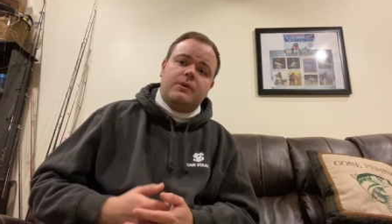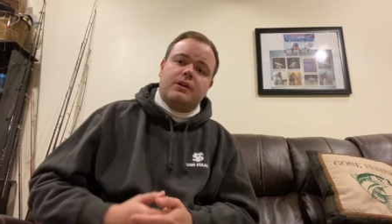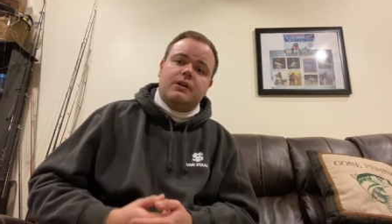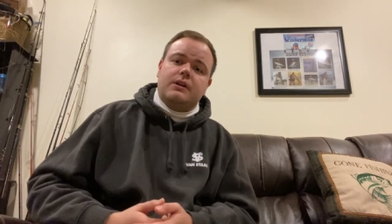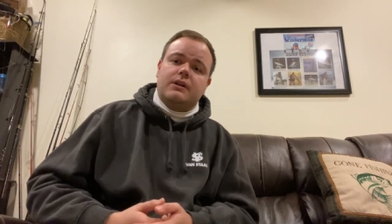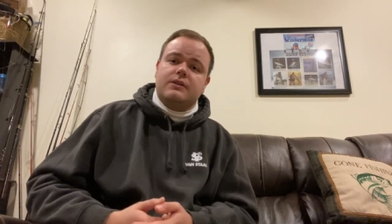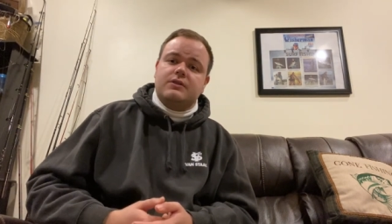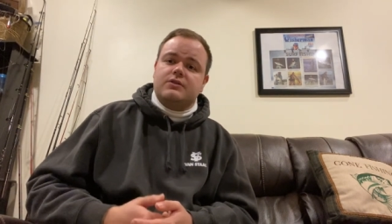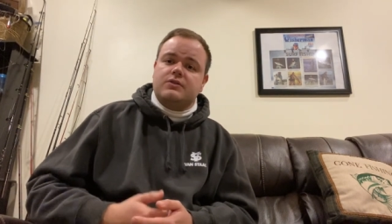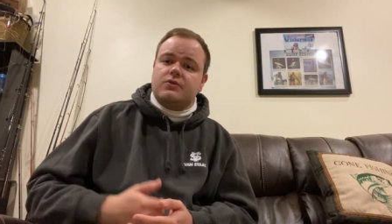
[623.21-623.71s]
on
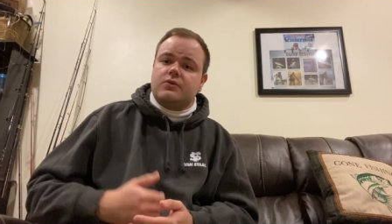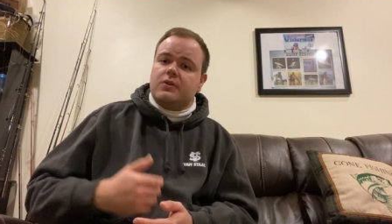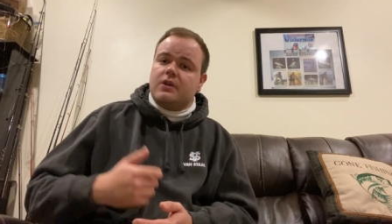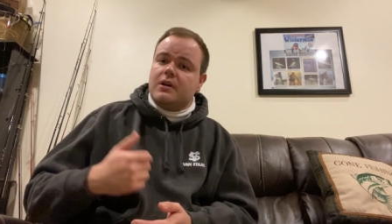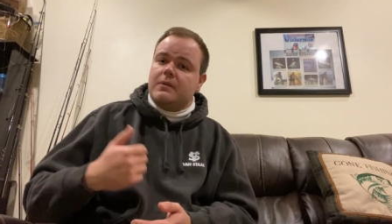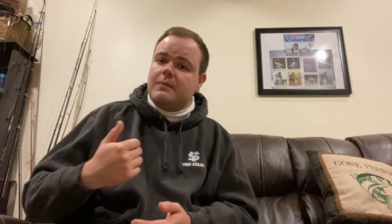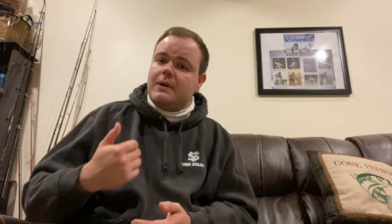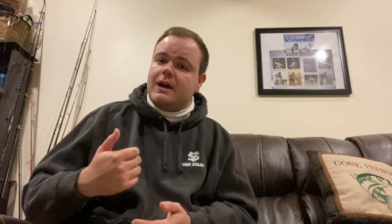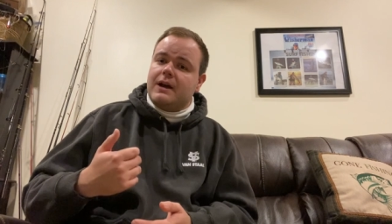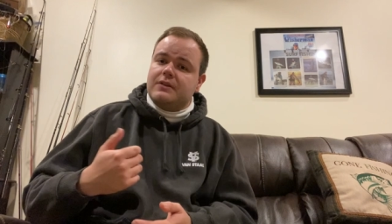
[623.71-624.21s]

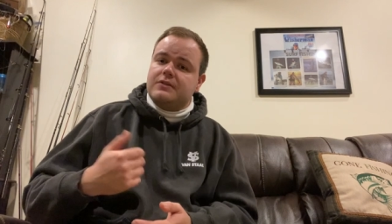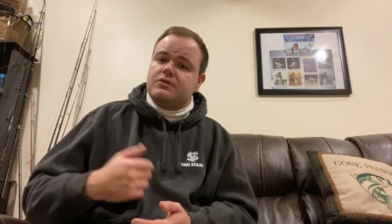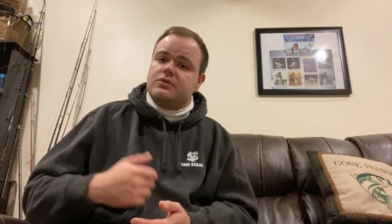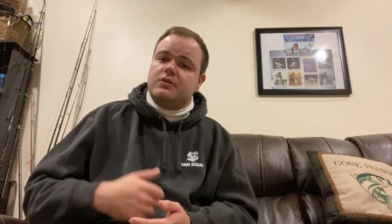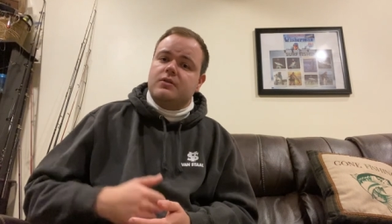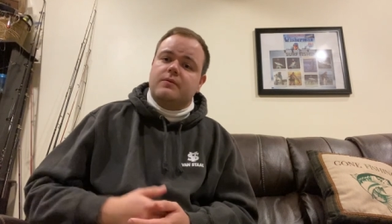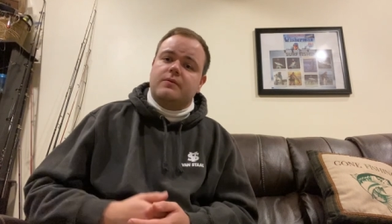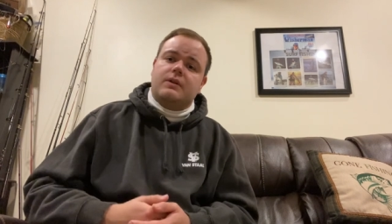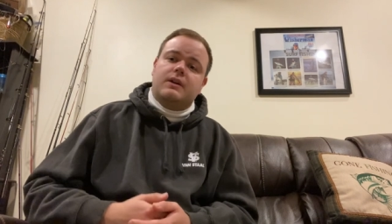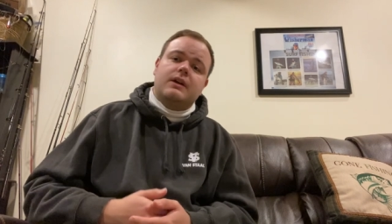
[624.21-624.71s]
instagram at
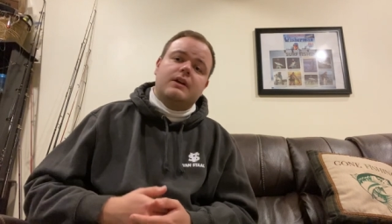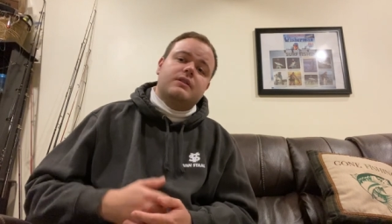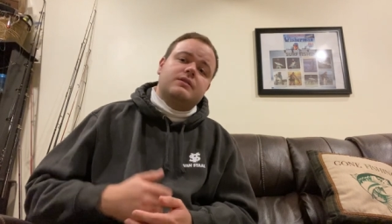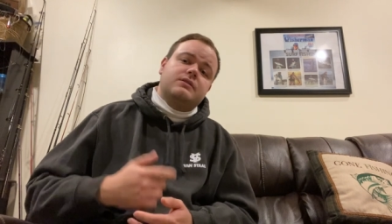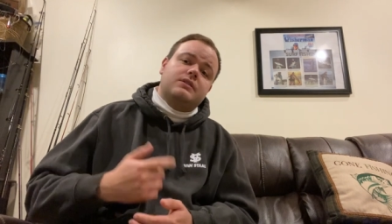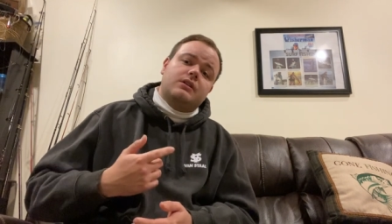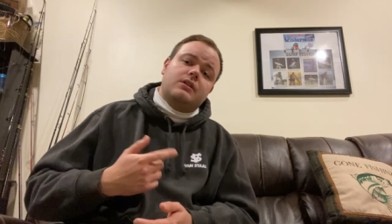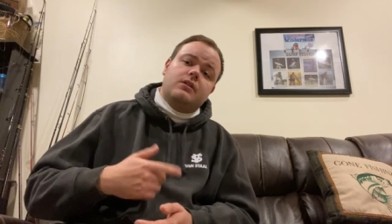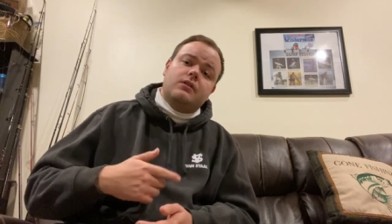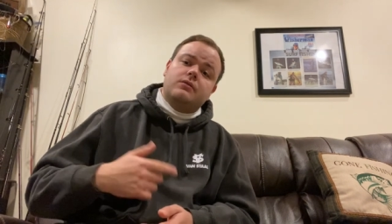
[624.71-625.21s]

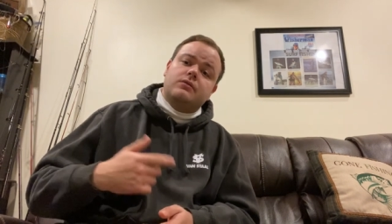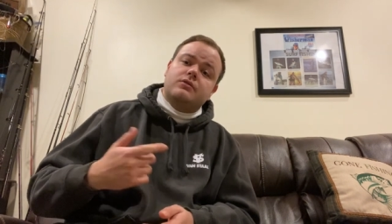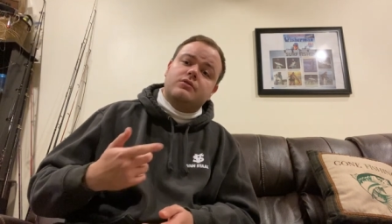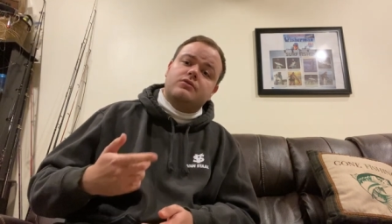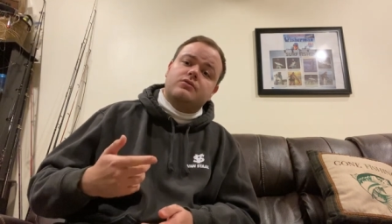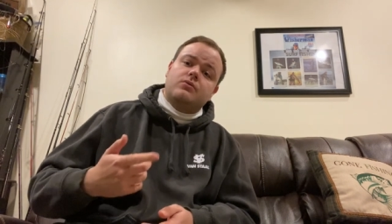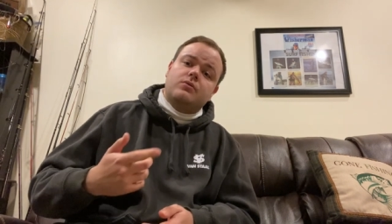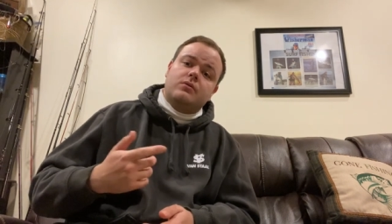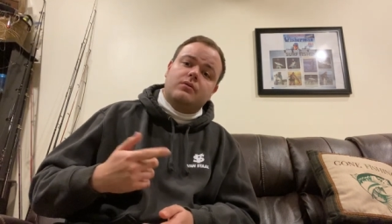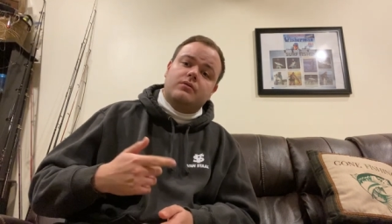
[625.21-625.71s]
surfcasting
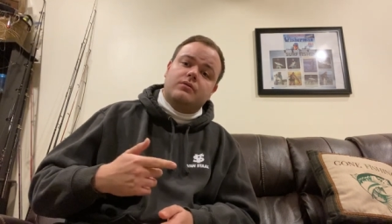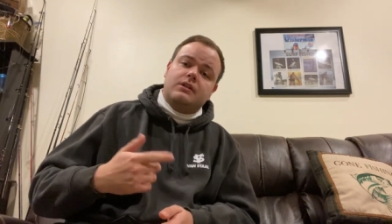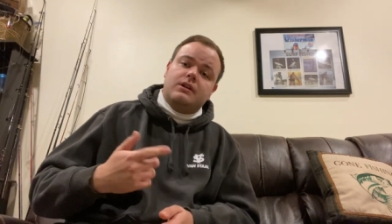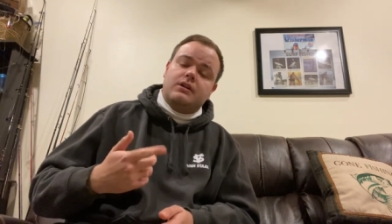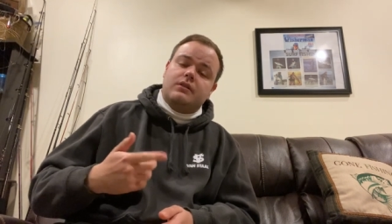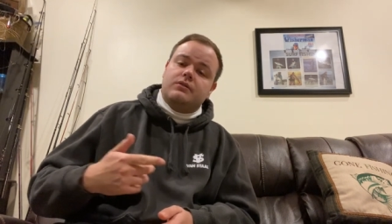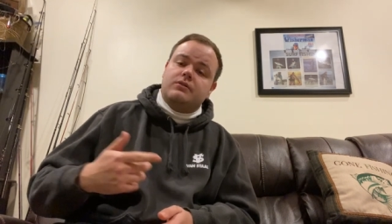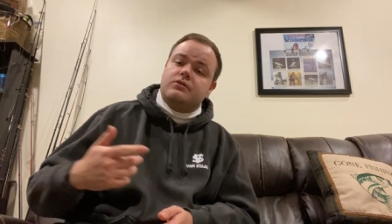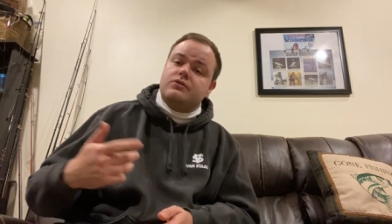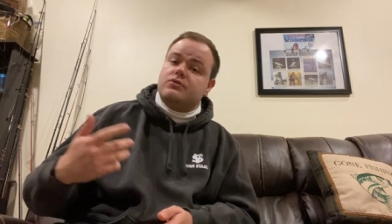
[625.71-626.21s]
underscore the
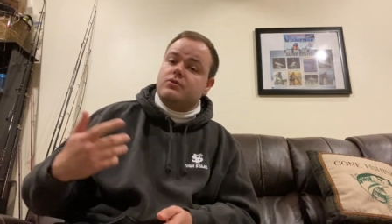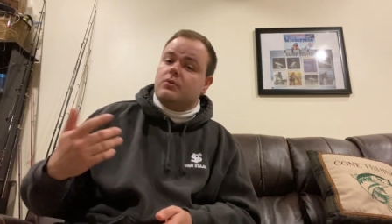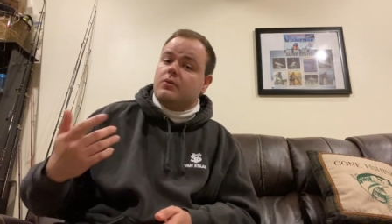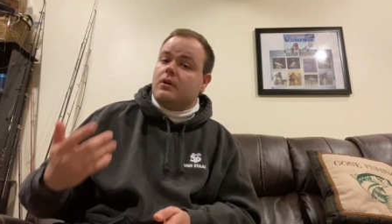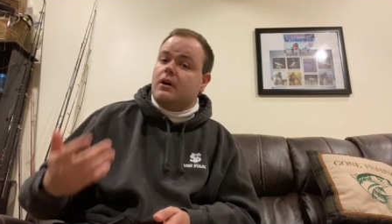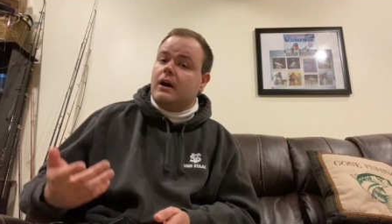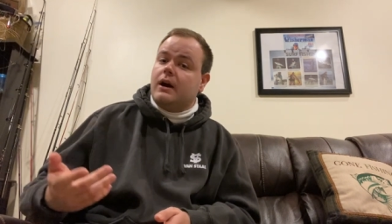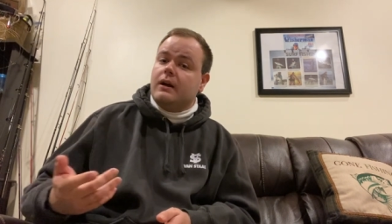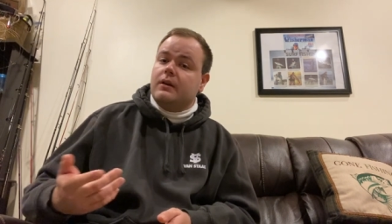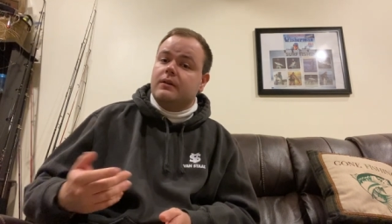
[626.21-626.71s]

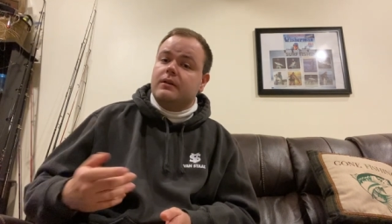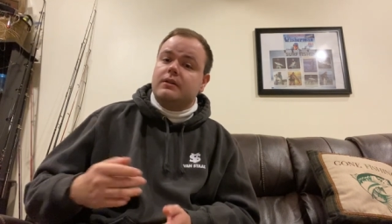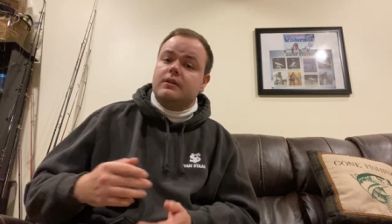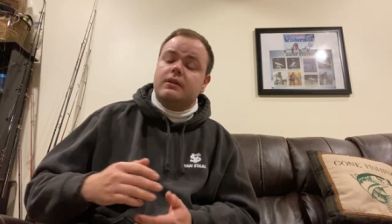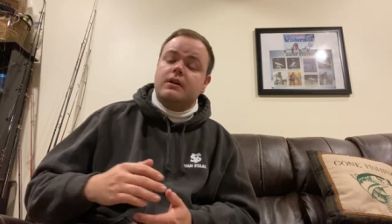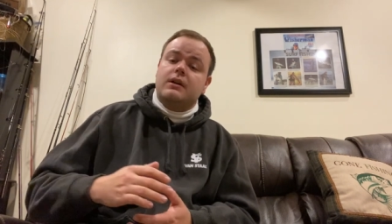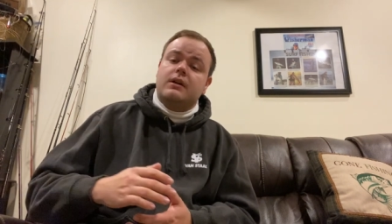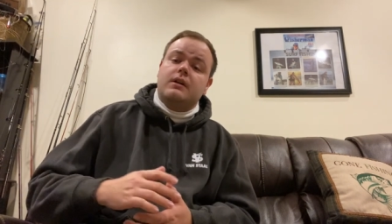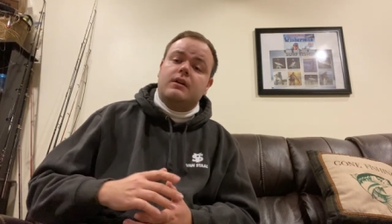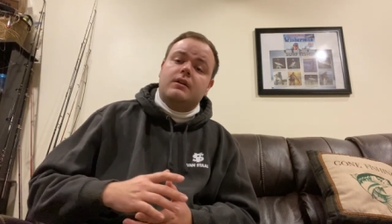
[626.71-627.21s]
underscore island
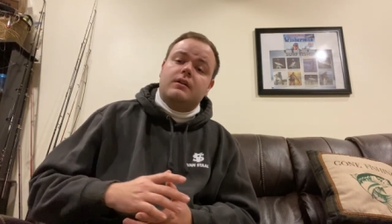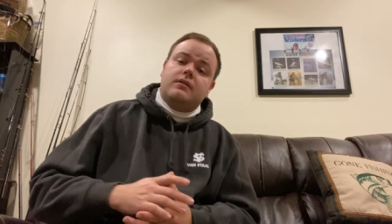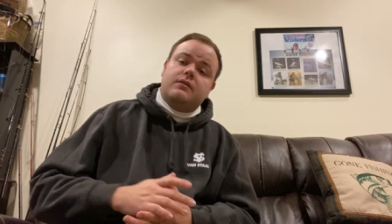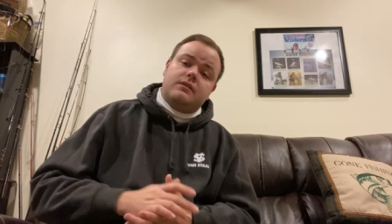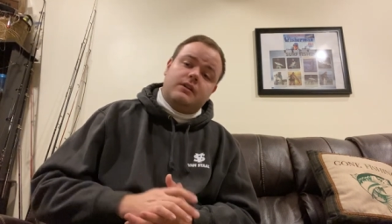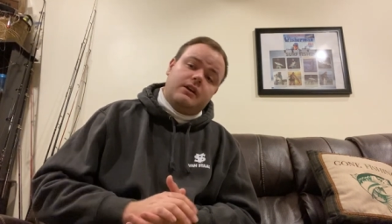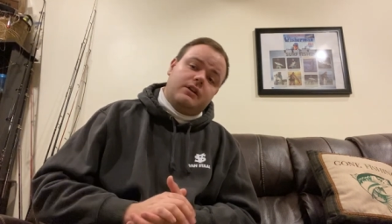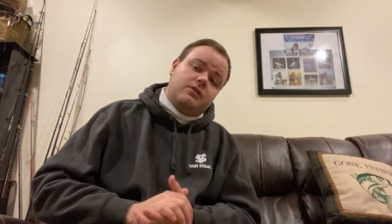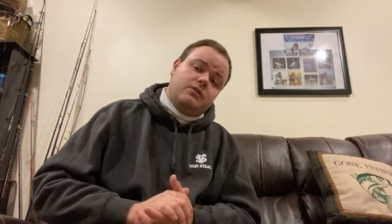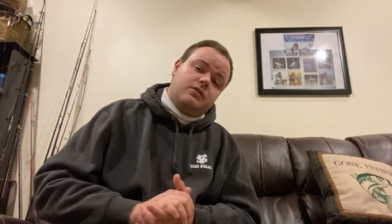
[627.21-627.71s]

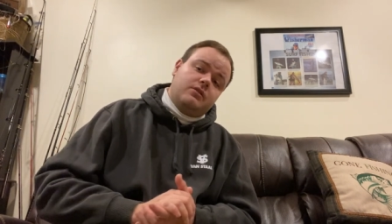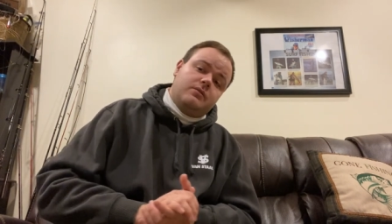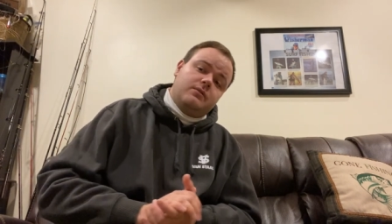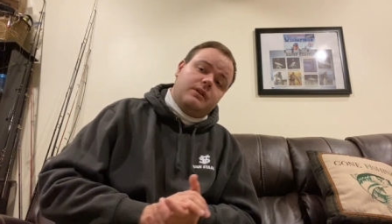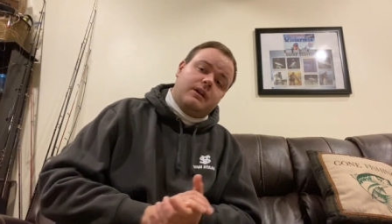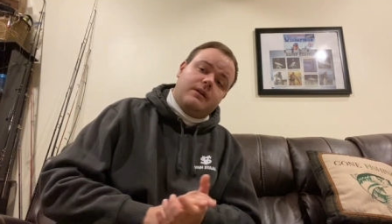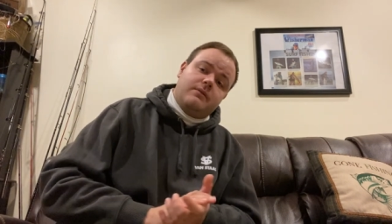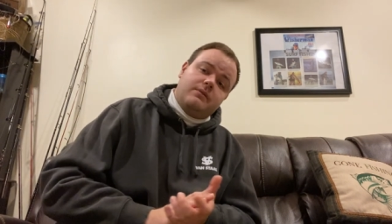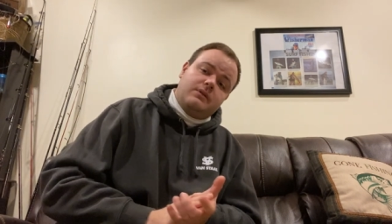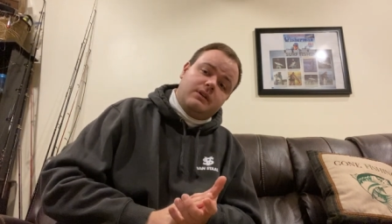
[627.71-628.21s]
thank you and
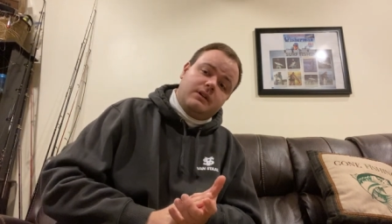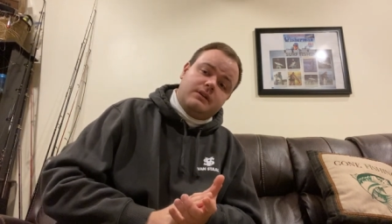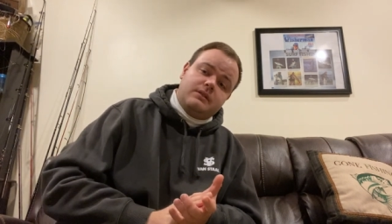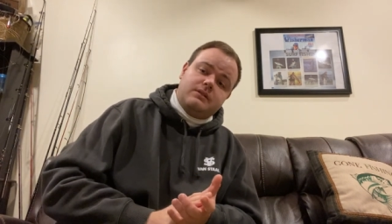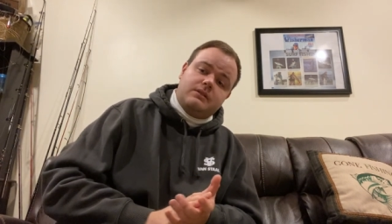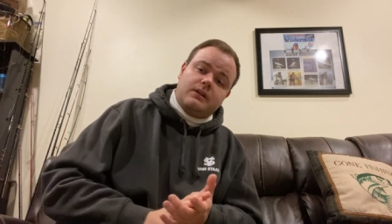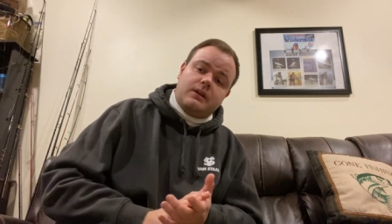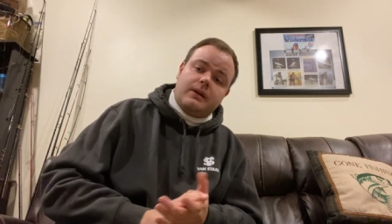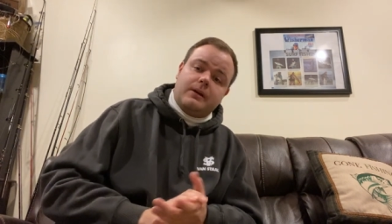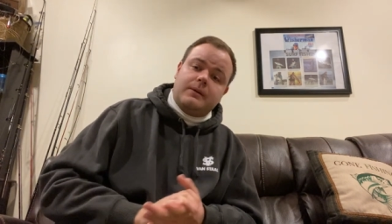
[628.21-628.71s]
have a nice
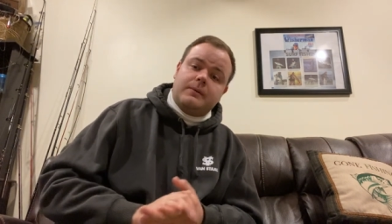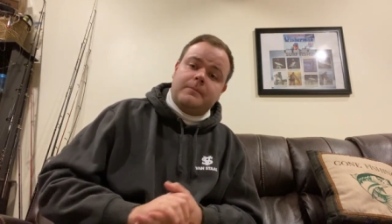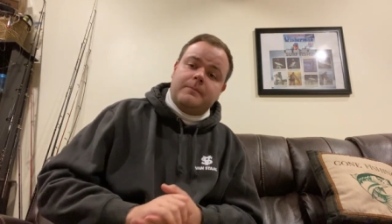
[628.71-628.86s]
day